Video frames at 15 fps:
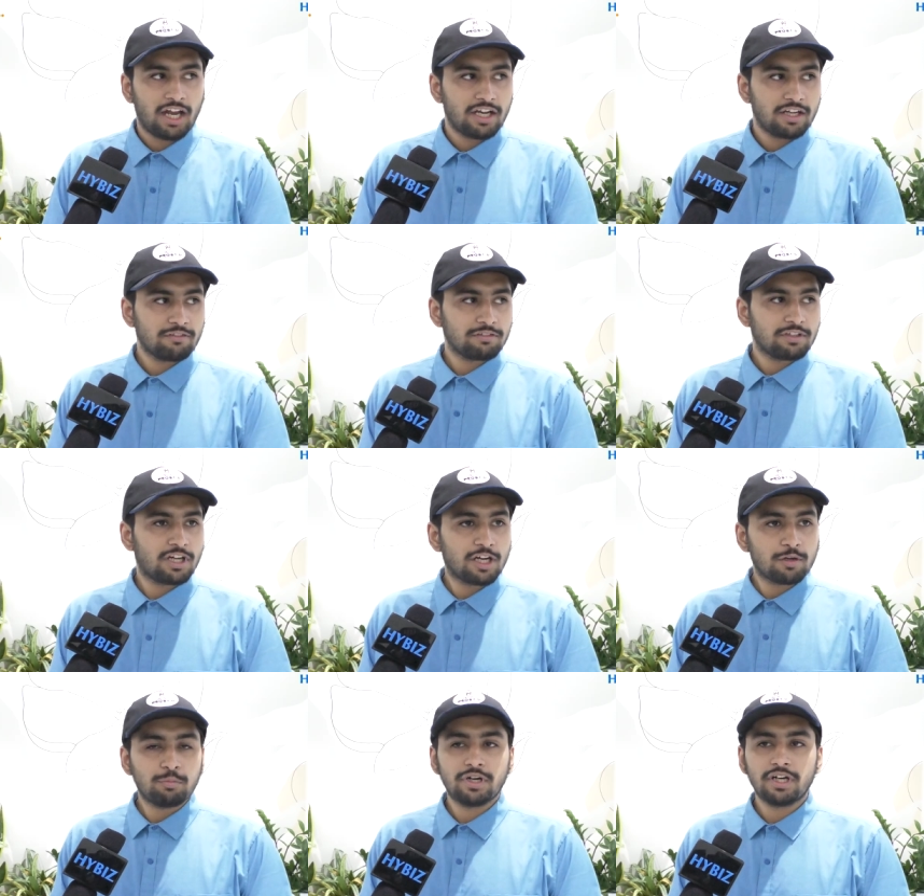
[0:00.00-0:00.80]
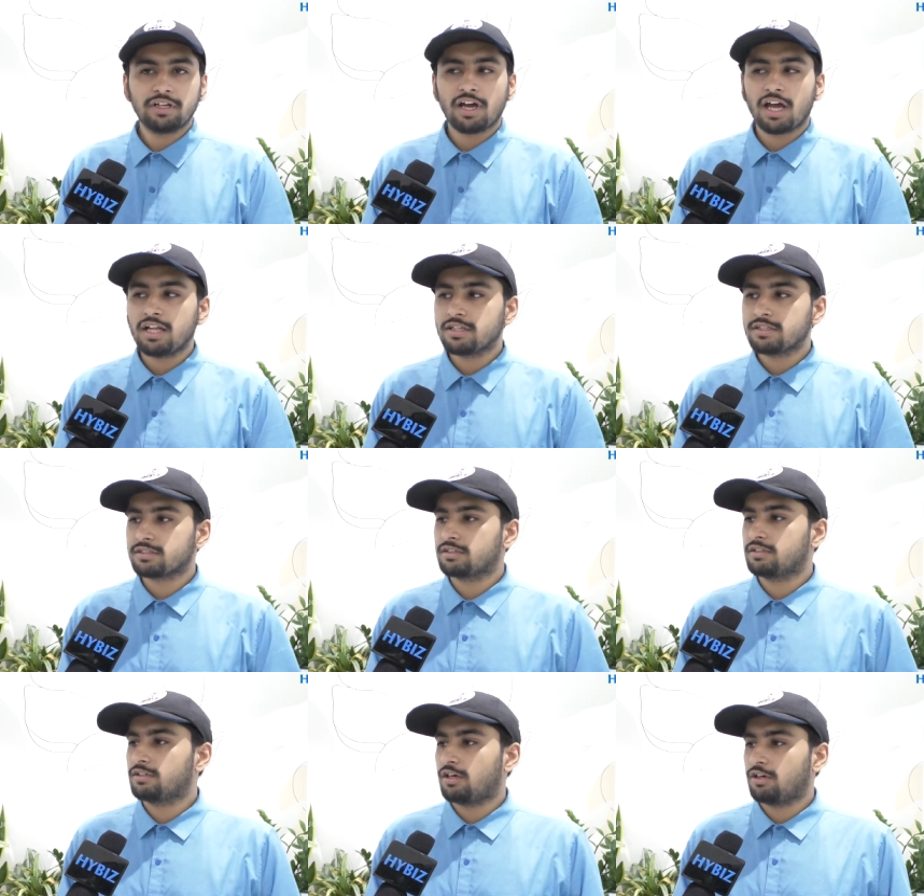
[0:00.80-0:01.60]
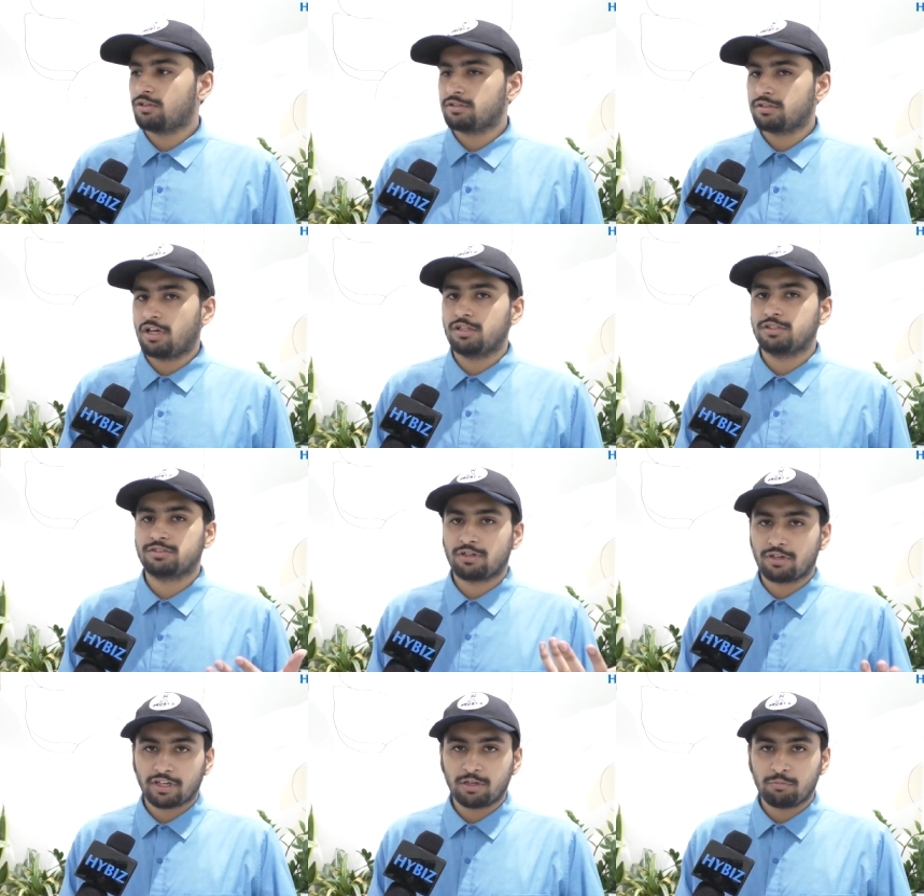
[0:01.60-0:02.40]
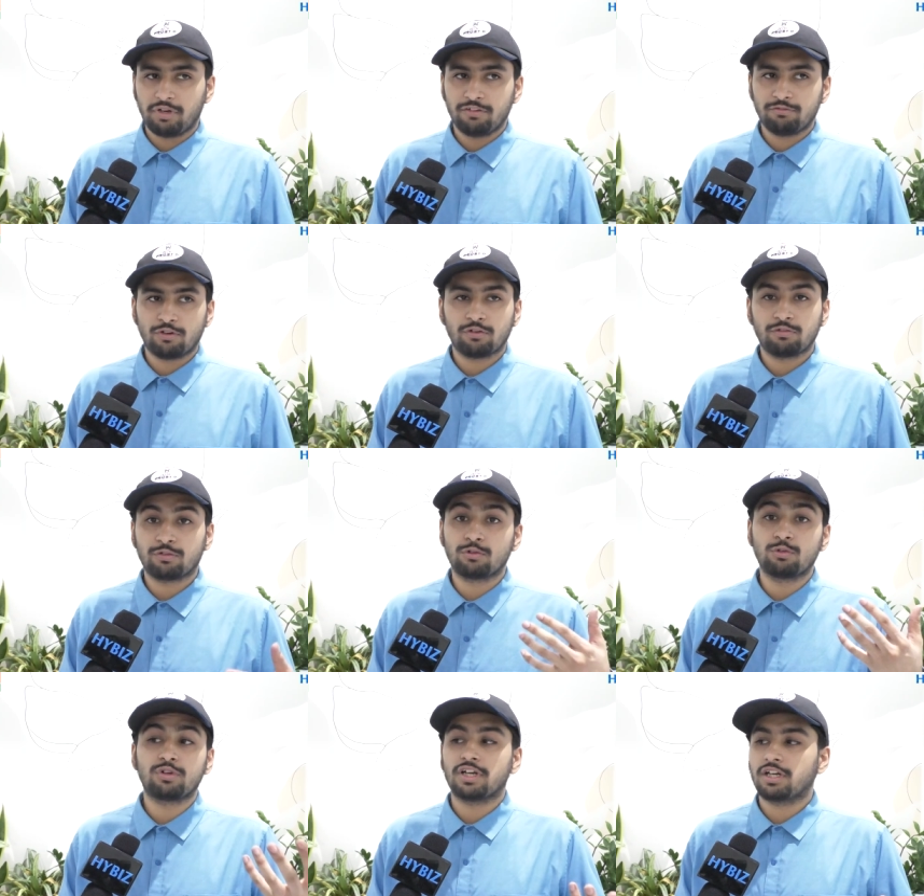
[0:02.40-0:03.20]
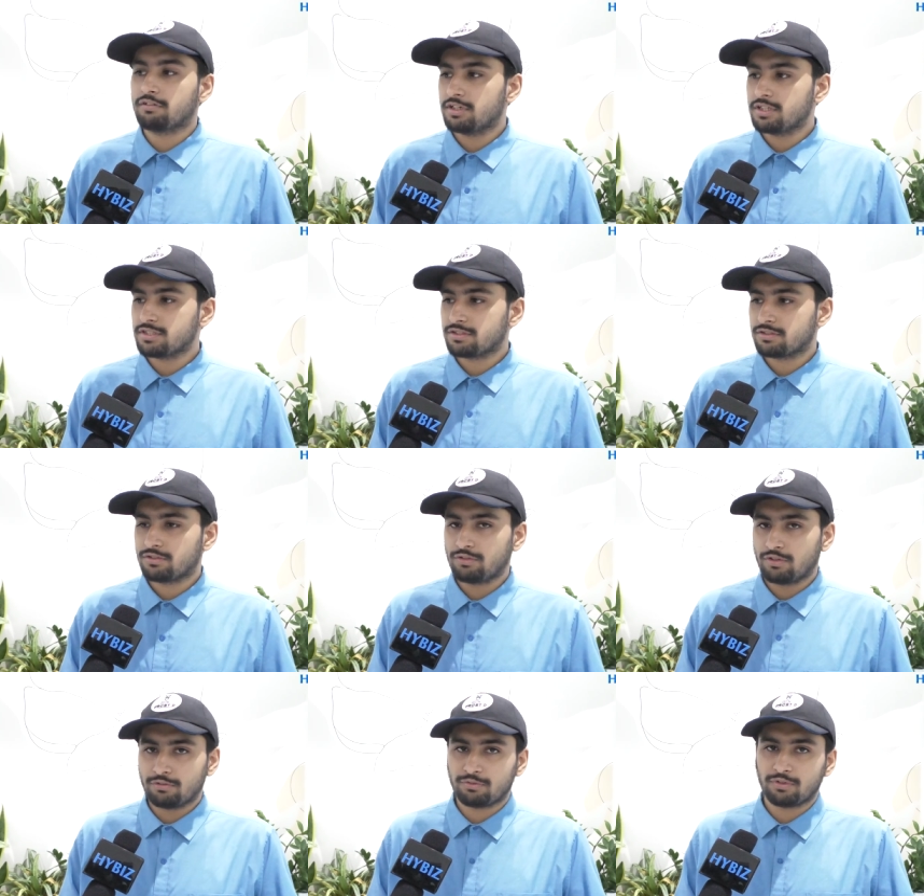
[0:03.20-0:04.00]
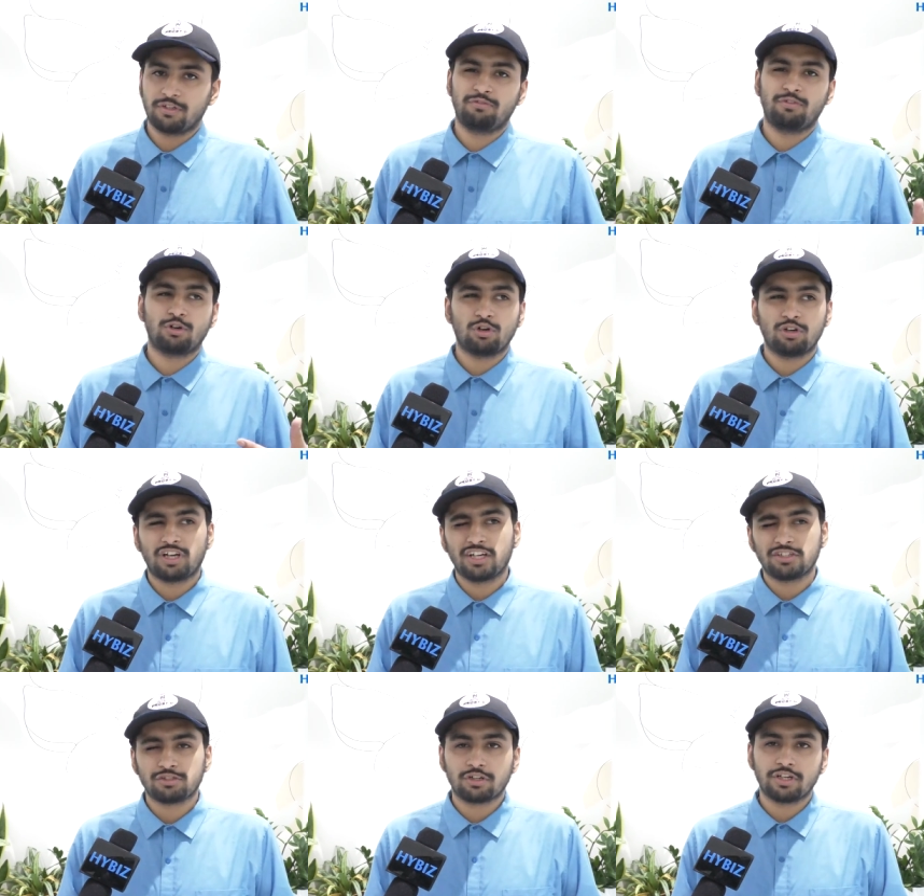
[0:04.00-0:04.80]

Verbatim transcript: And Gadbad I'll also, uh, also recommend for fruit lovers. If, if you don't like